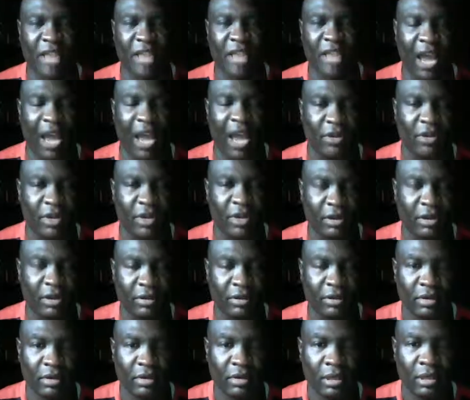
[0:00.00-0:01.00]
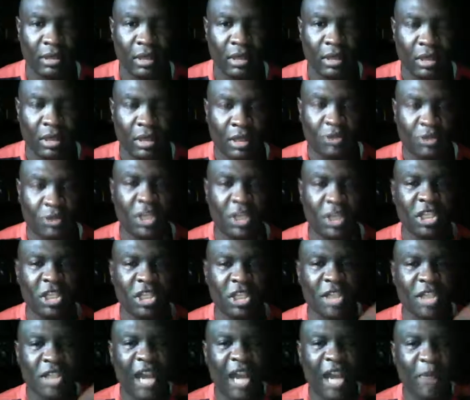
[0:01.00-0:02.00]
out here. This
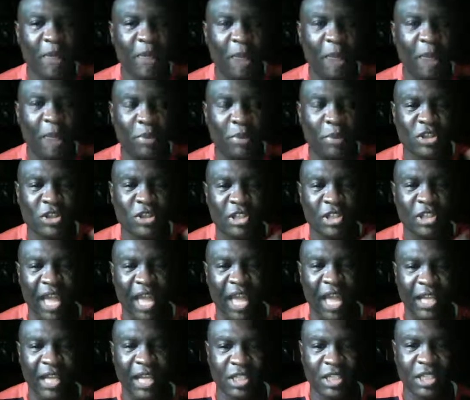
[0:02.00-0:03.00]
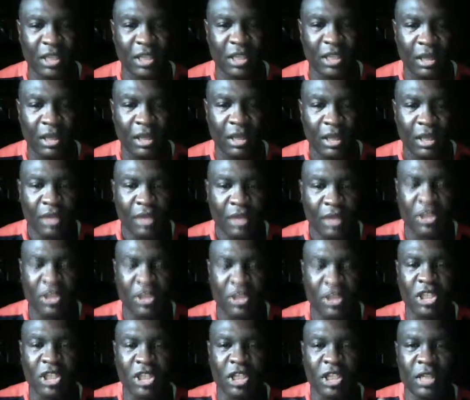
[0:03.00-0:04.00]
is not about personality.
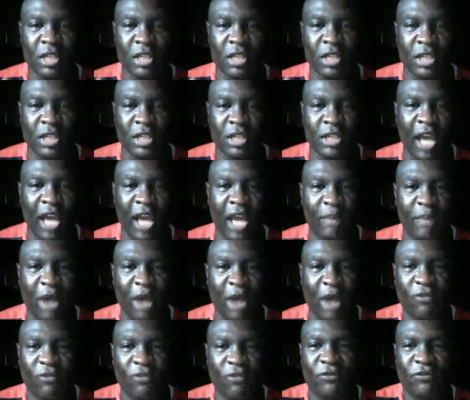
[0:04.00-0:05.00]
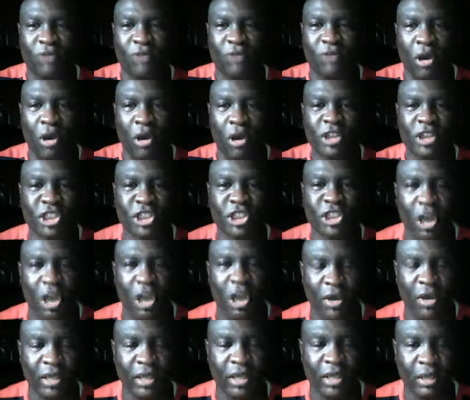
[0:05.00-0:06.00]
This is not about floor
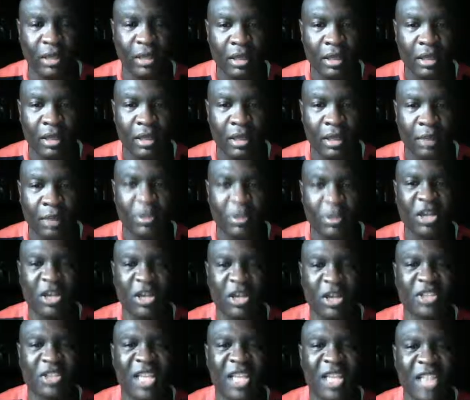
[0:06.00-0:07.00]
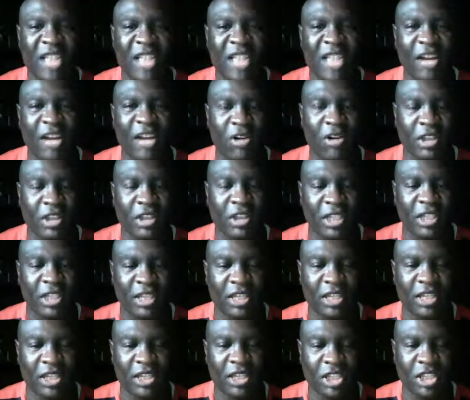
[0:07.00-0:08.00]
showing because that's not going to
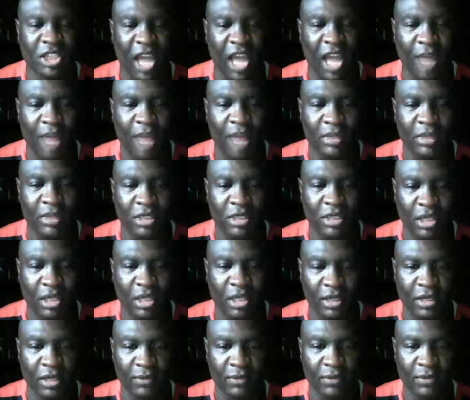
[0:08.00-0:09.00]
get the job done.